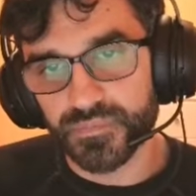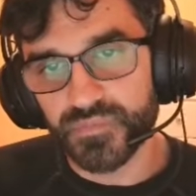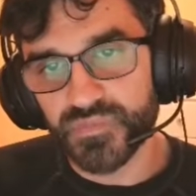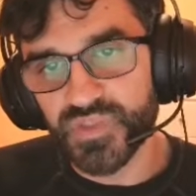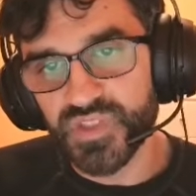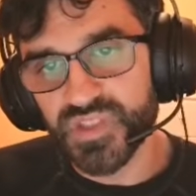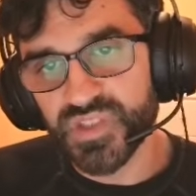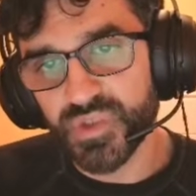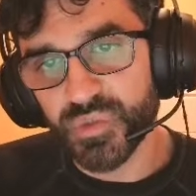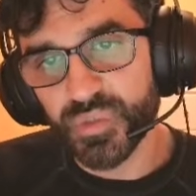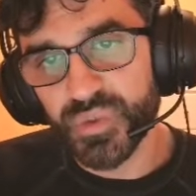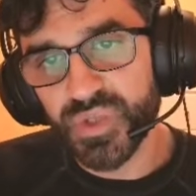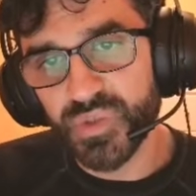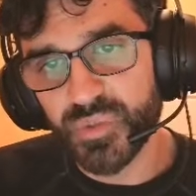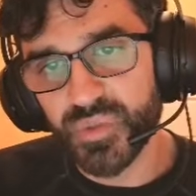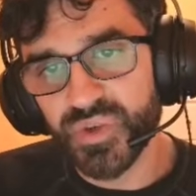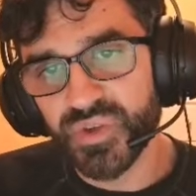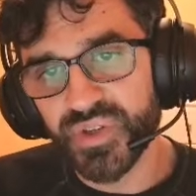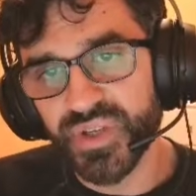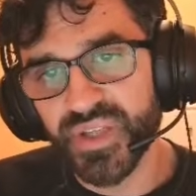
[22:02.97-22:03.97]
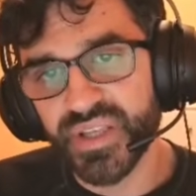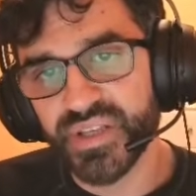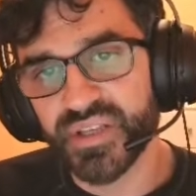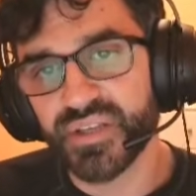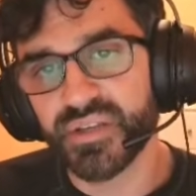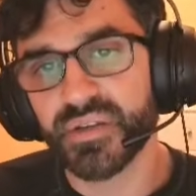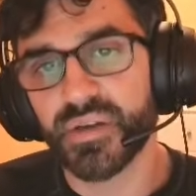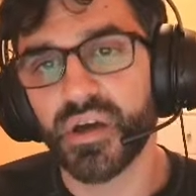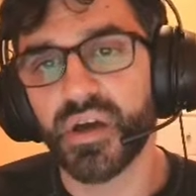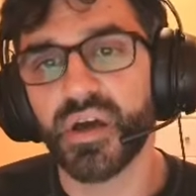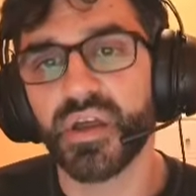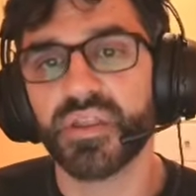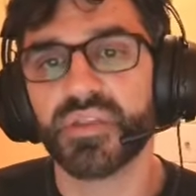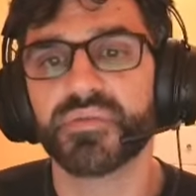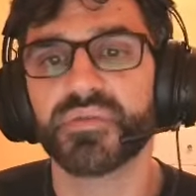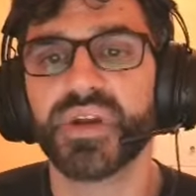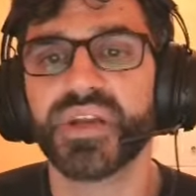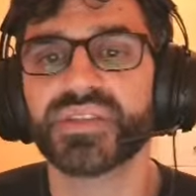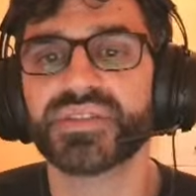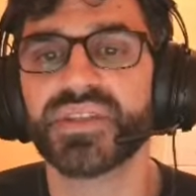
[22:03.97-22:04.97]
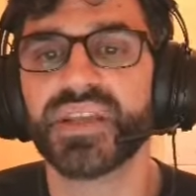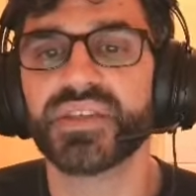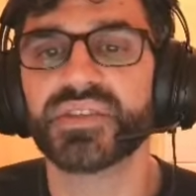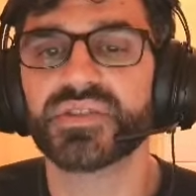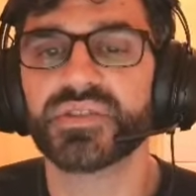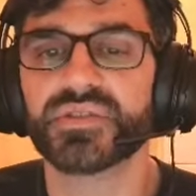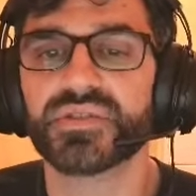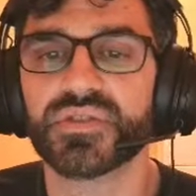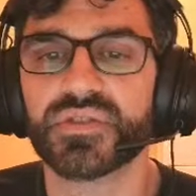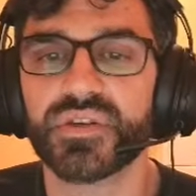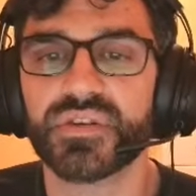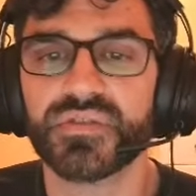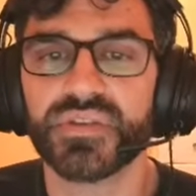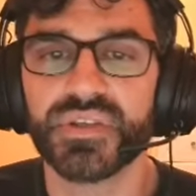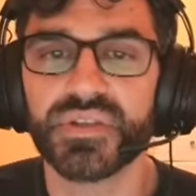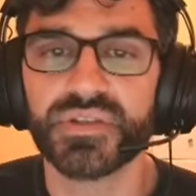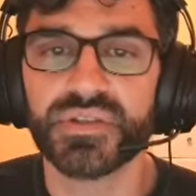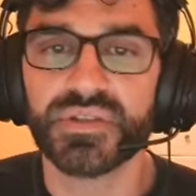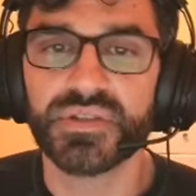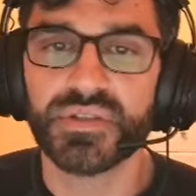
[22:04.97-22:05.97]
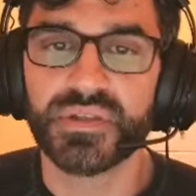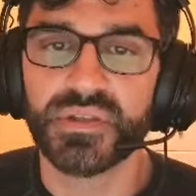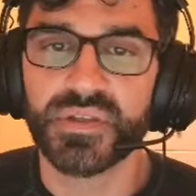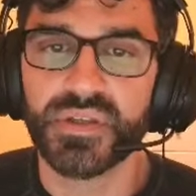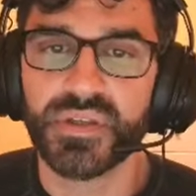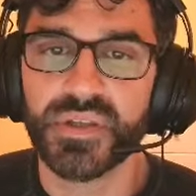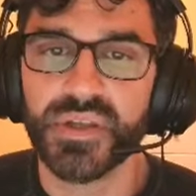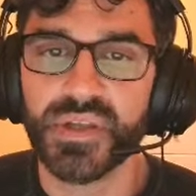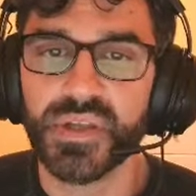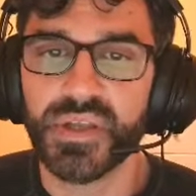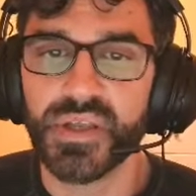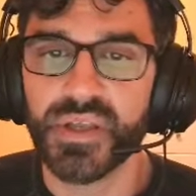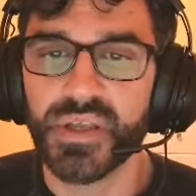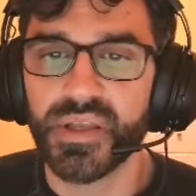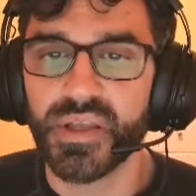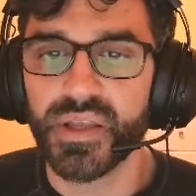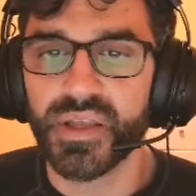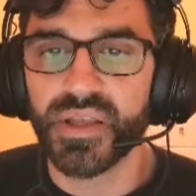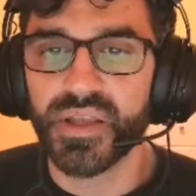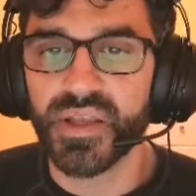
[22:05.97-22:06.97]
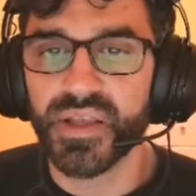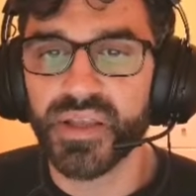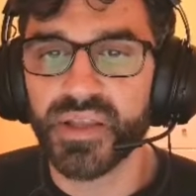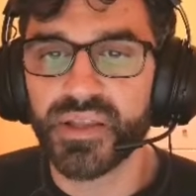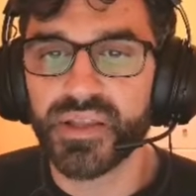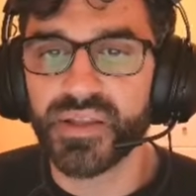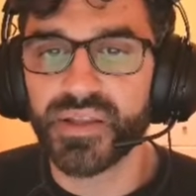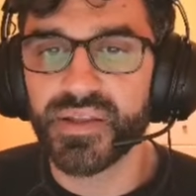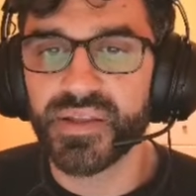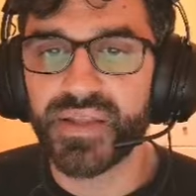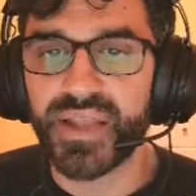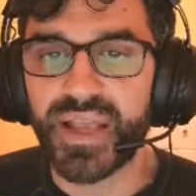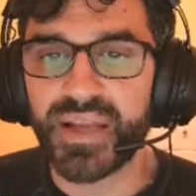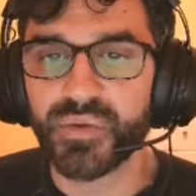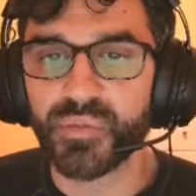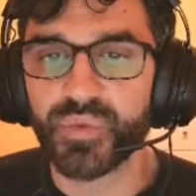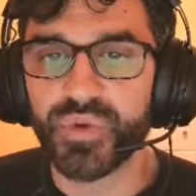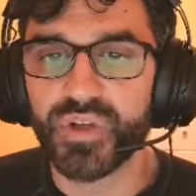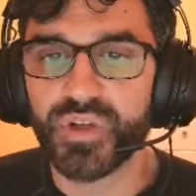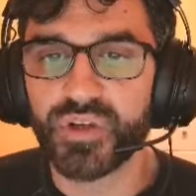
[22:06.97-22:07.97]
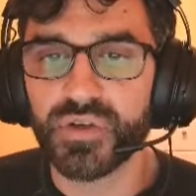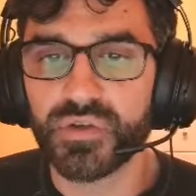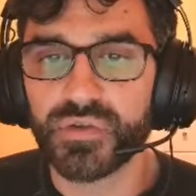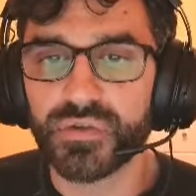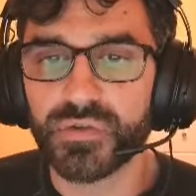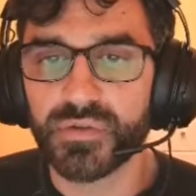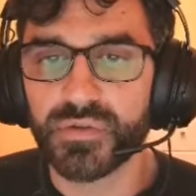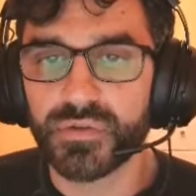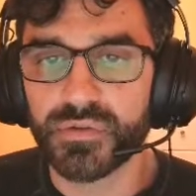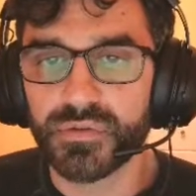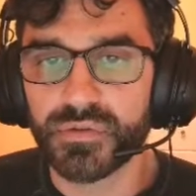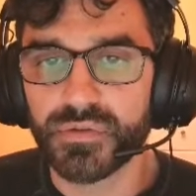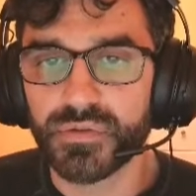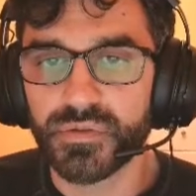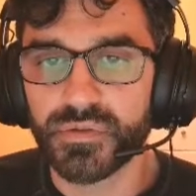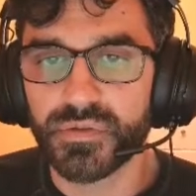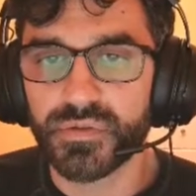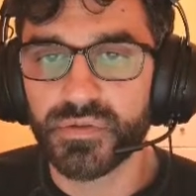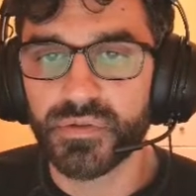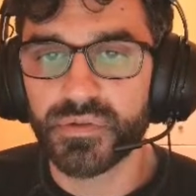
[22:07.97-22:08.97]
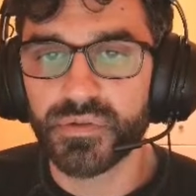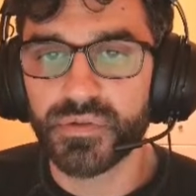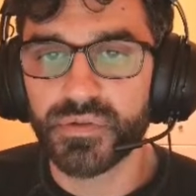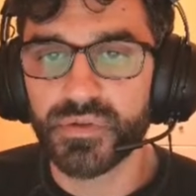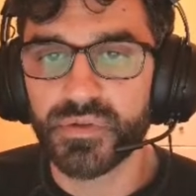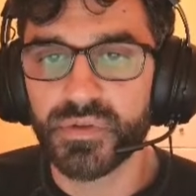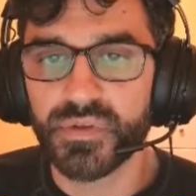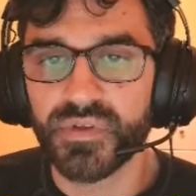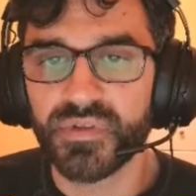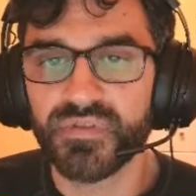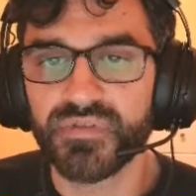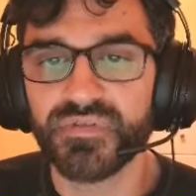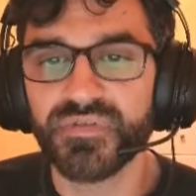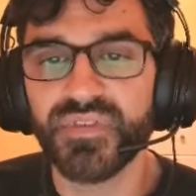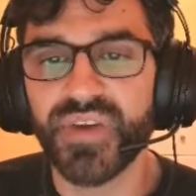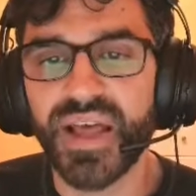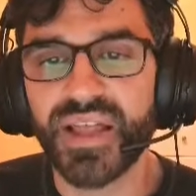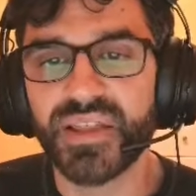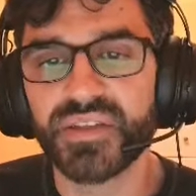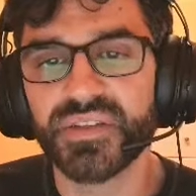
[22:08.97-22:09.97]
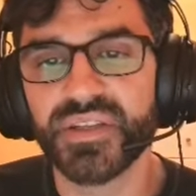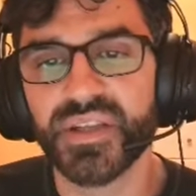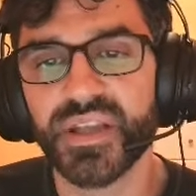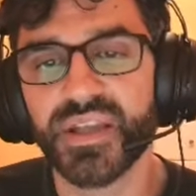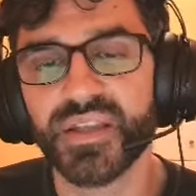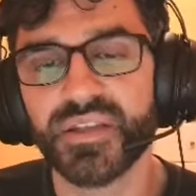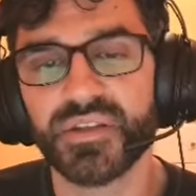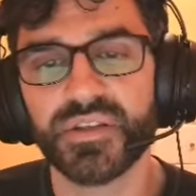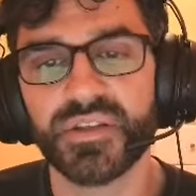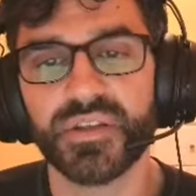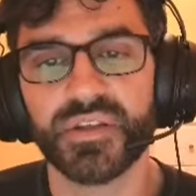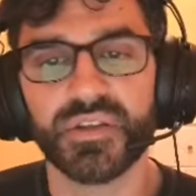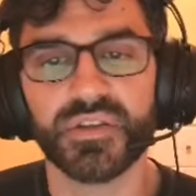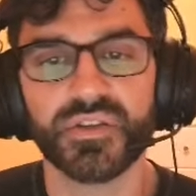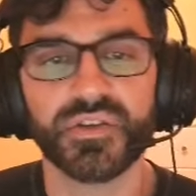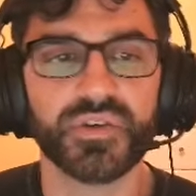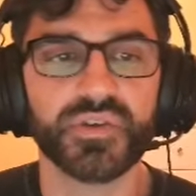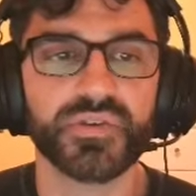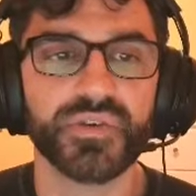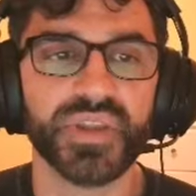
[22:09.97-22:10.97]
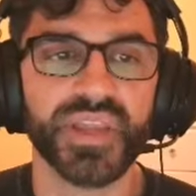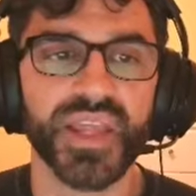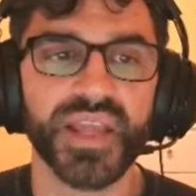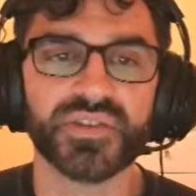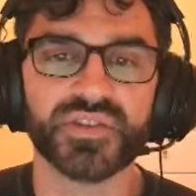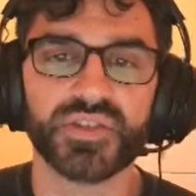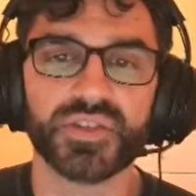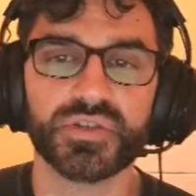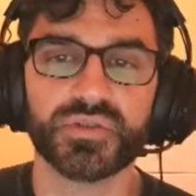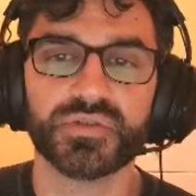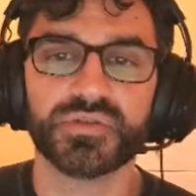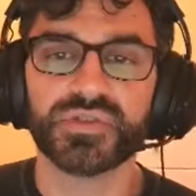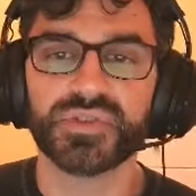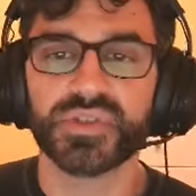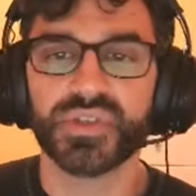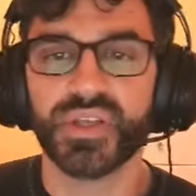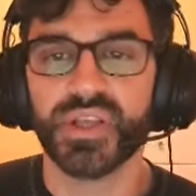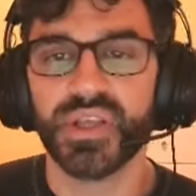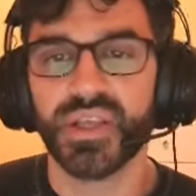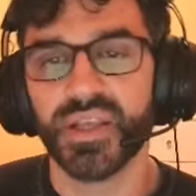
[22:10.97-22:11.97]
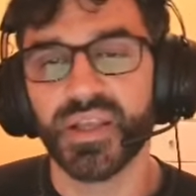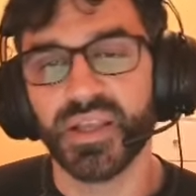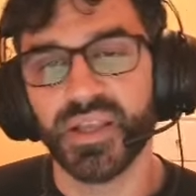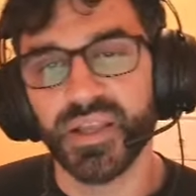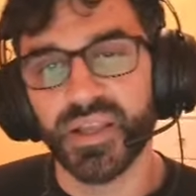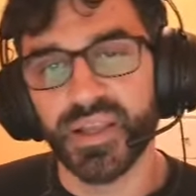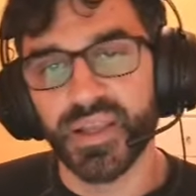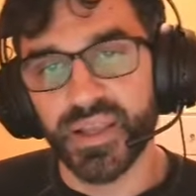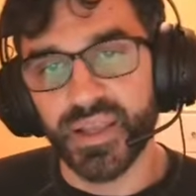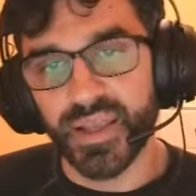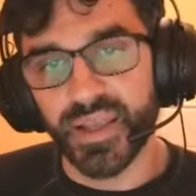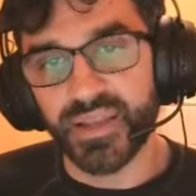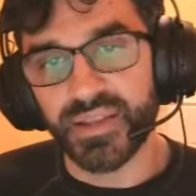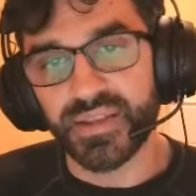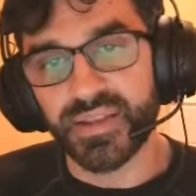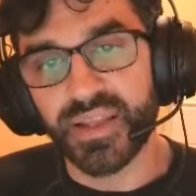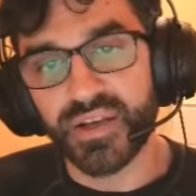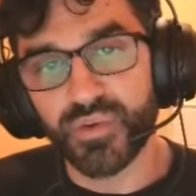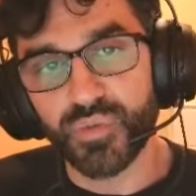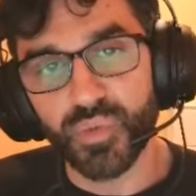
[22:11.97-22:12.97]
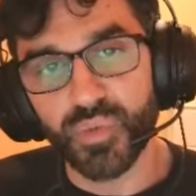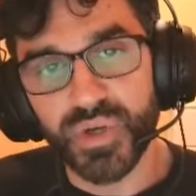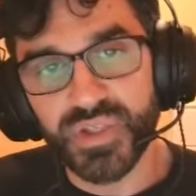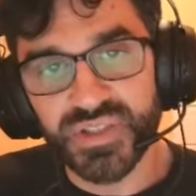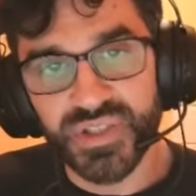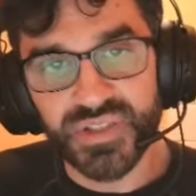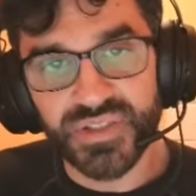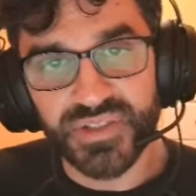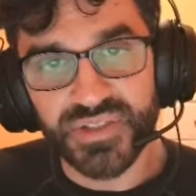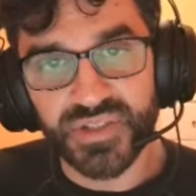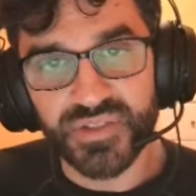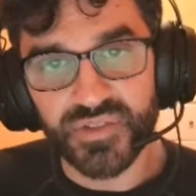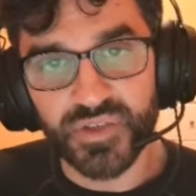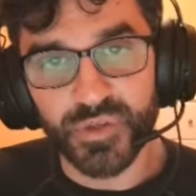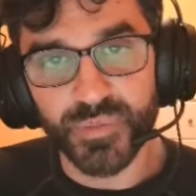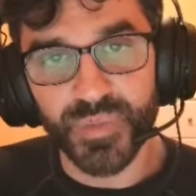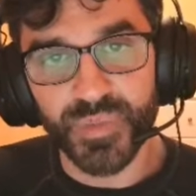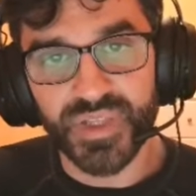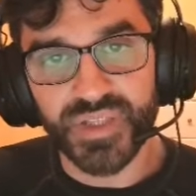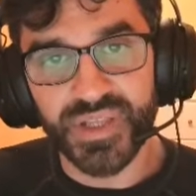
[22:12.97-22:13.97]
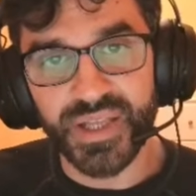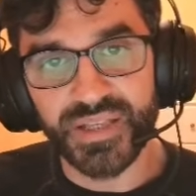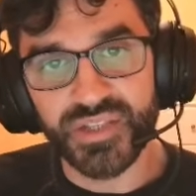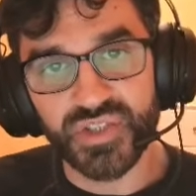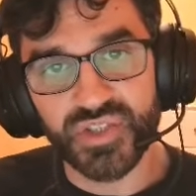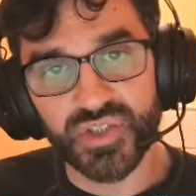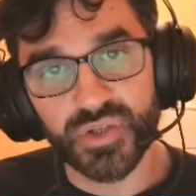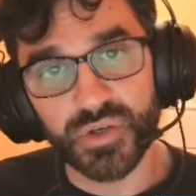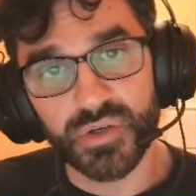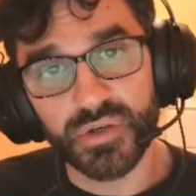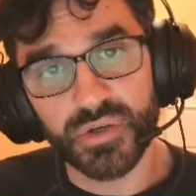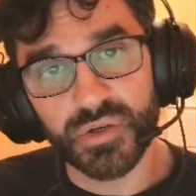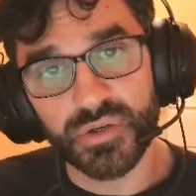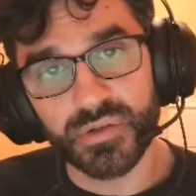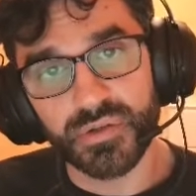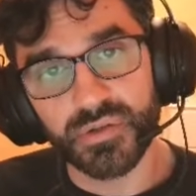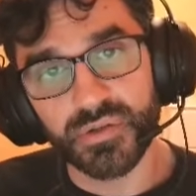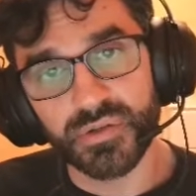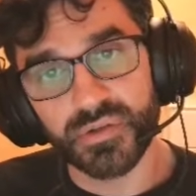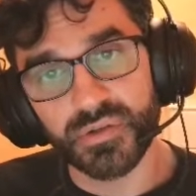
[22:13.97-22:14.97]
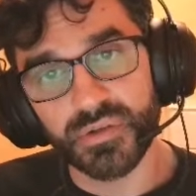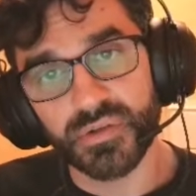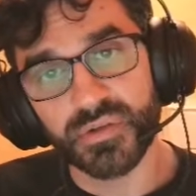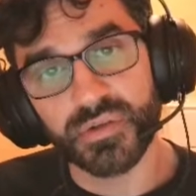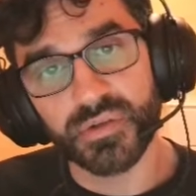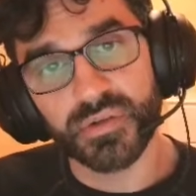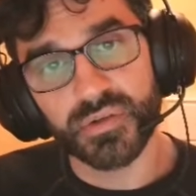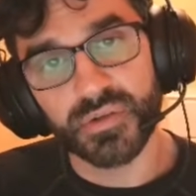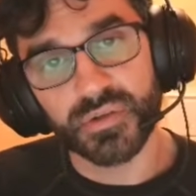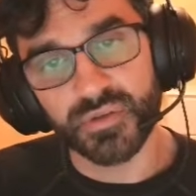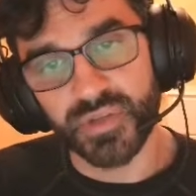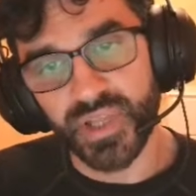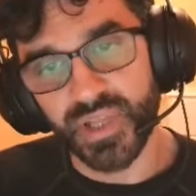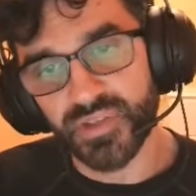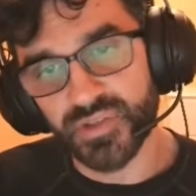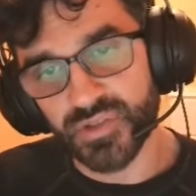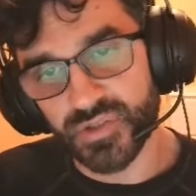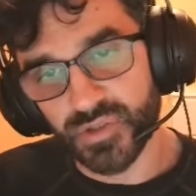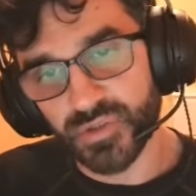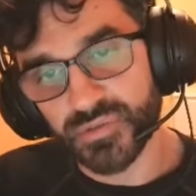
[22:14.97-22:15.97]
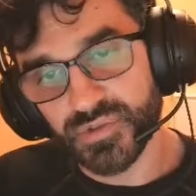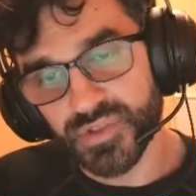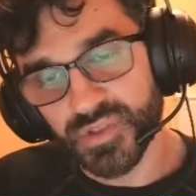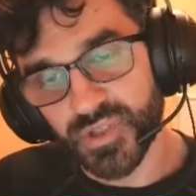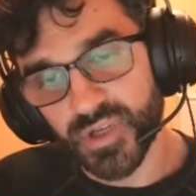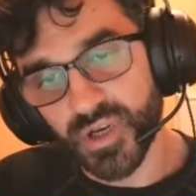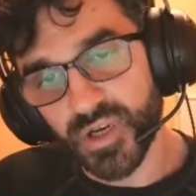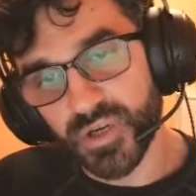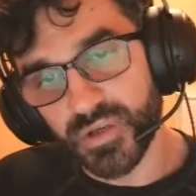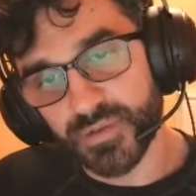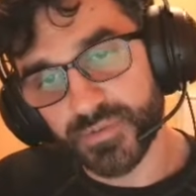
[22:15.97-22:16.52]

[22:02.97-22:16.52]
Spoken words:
So we will hit an authorization service, and that will validate your credentials. And then once it's determined that your credentials are